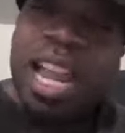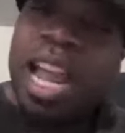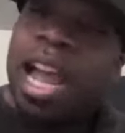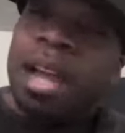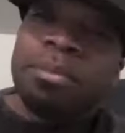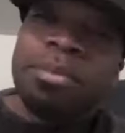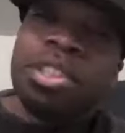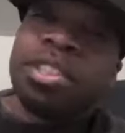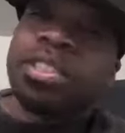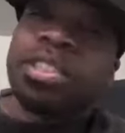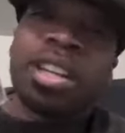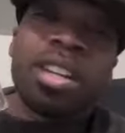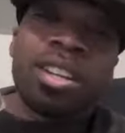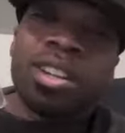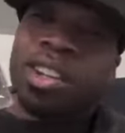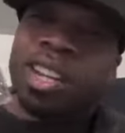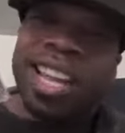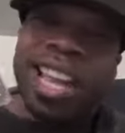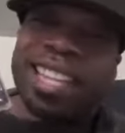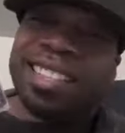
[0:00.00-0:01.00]
I'm just gonna
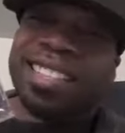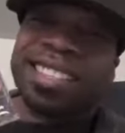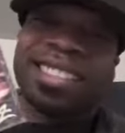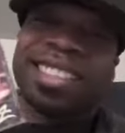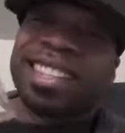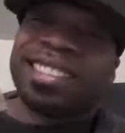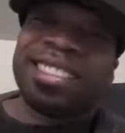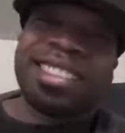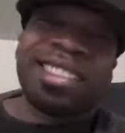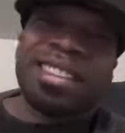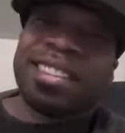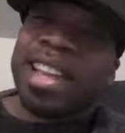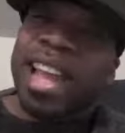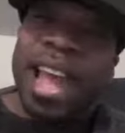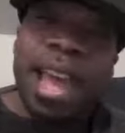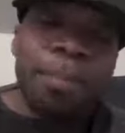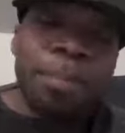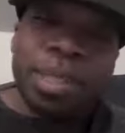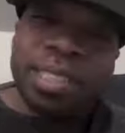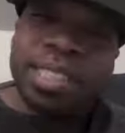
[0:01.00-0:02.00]
look at this as another
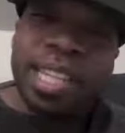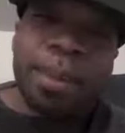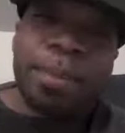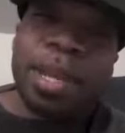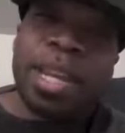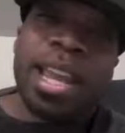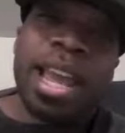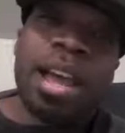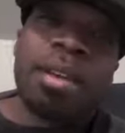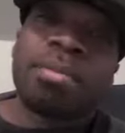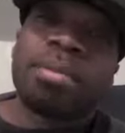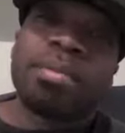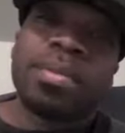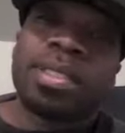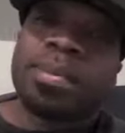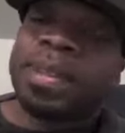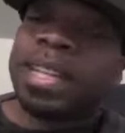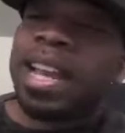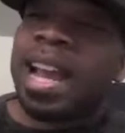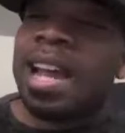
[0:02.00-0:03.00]
epidemic album,
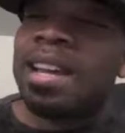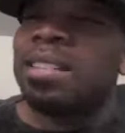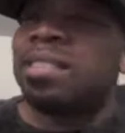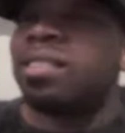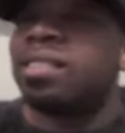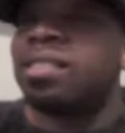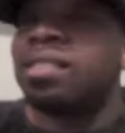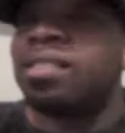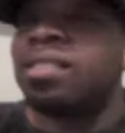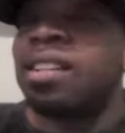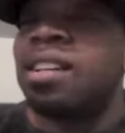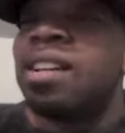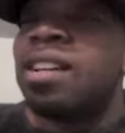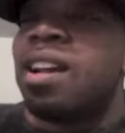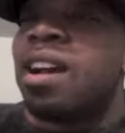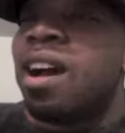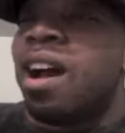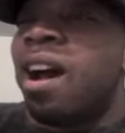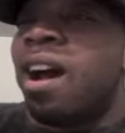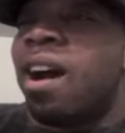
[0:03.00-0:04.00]
to be honest, because
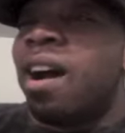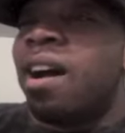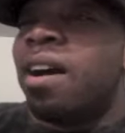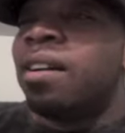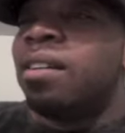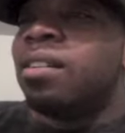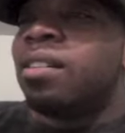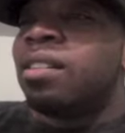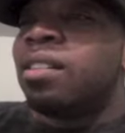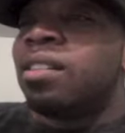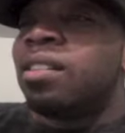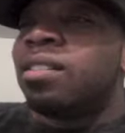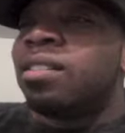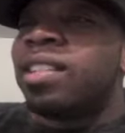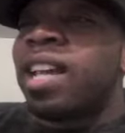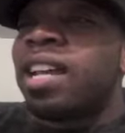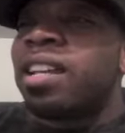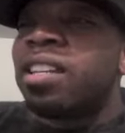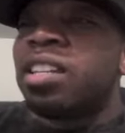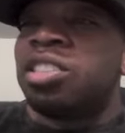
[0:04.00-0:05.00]
uh,
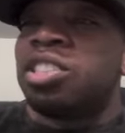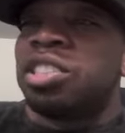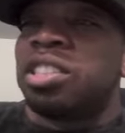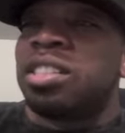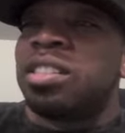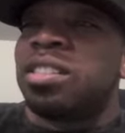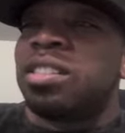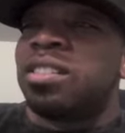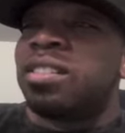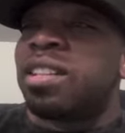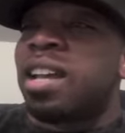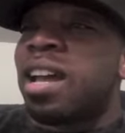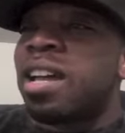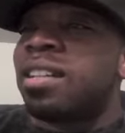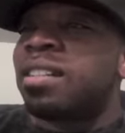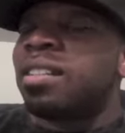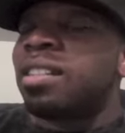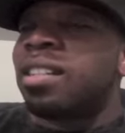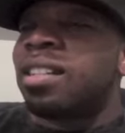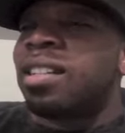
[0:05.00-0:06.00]
Tek-Niktion is
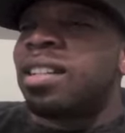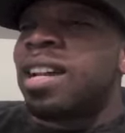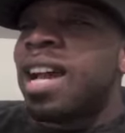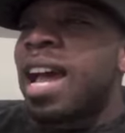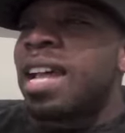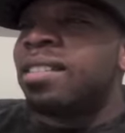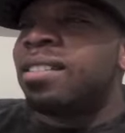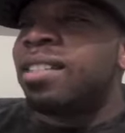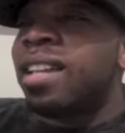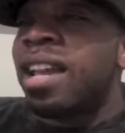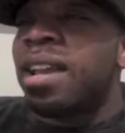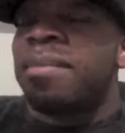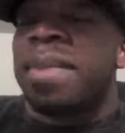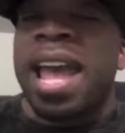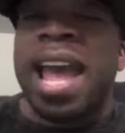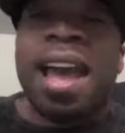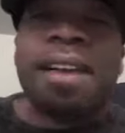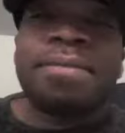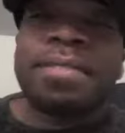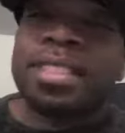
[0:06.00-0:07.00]
on goddamn
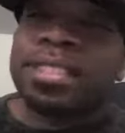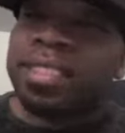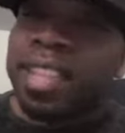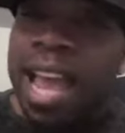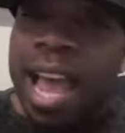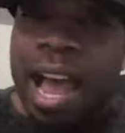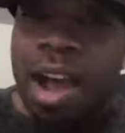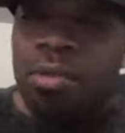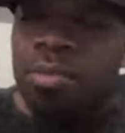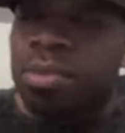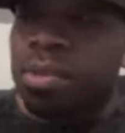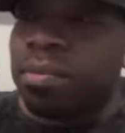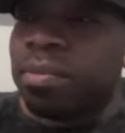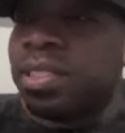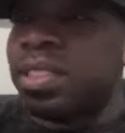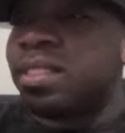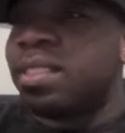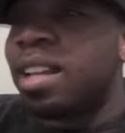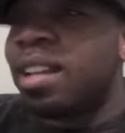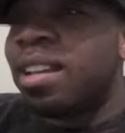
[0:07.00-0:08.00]
half this album.
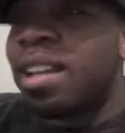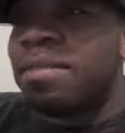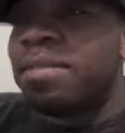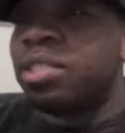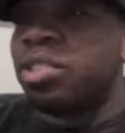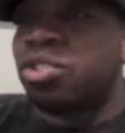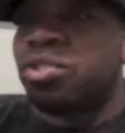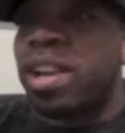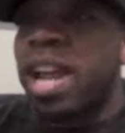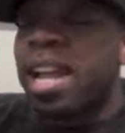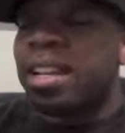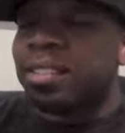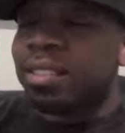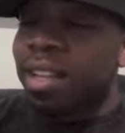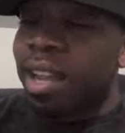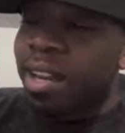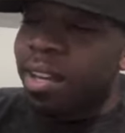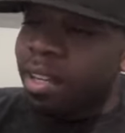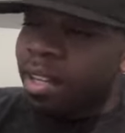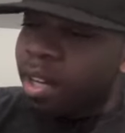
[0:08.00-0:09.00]
There's 11 tracks
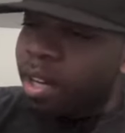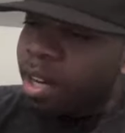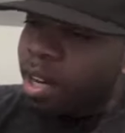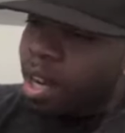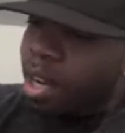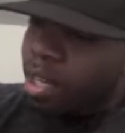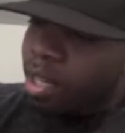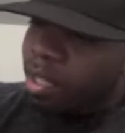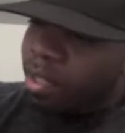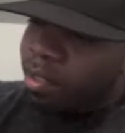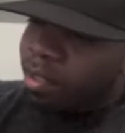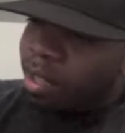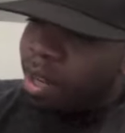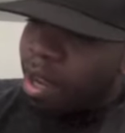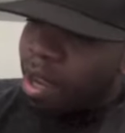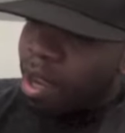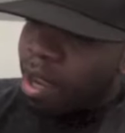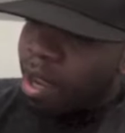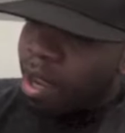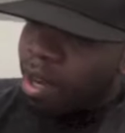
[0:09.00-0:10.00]
on here, and he's
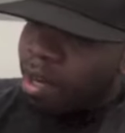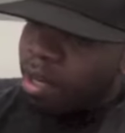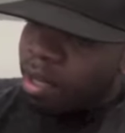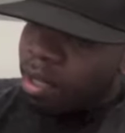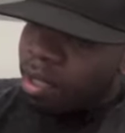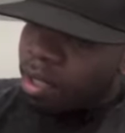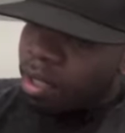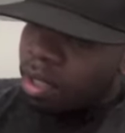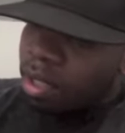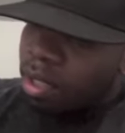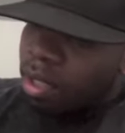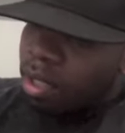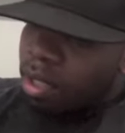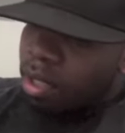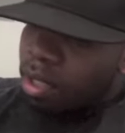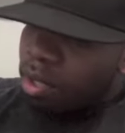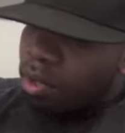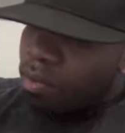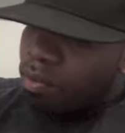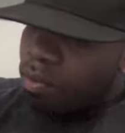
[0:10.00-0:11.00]
on
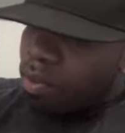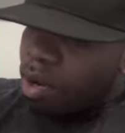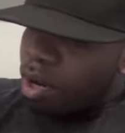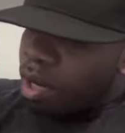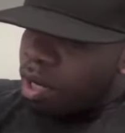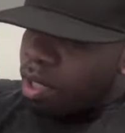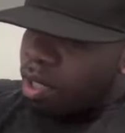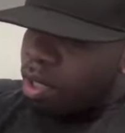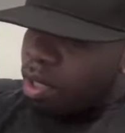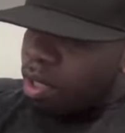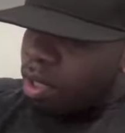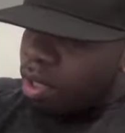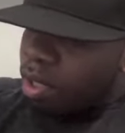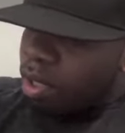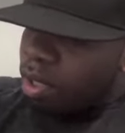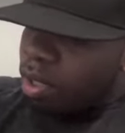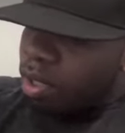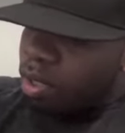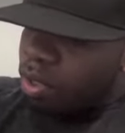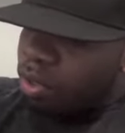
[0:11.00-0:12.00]
one,
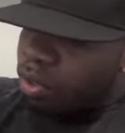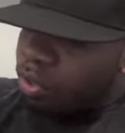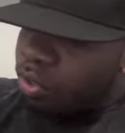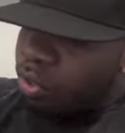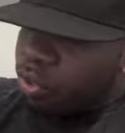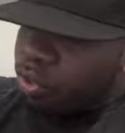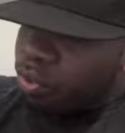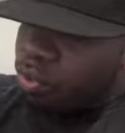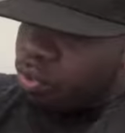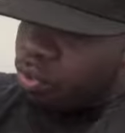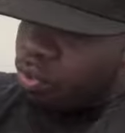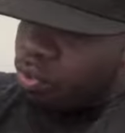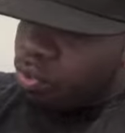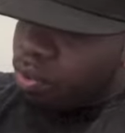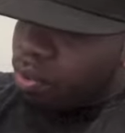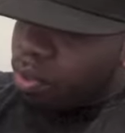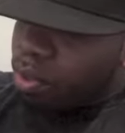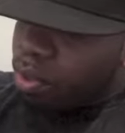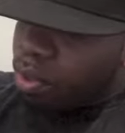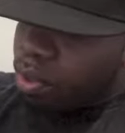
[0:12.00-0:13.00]
two,
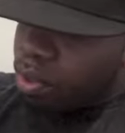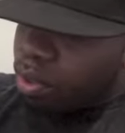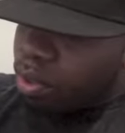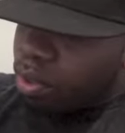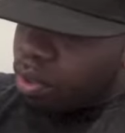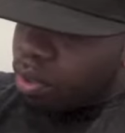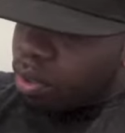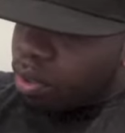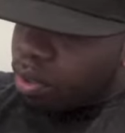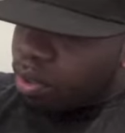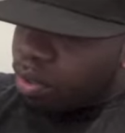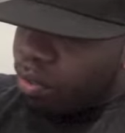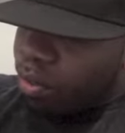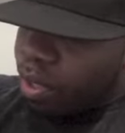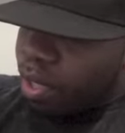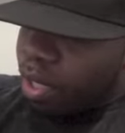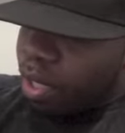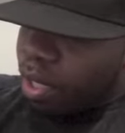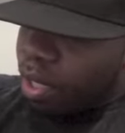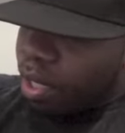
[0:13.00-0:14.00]

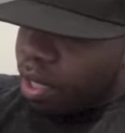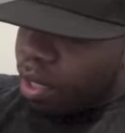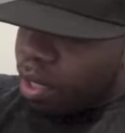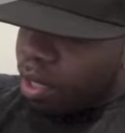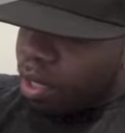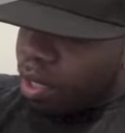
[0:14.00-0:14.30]
three,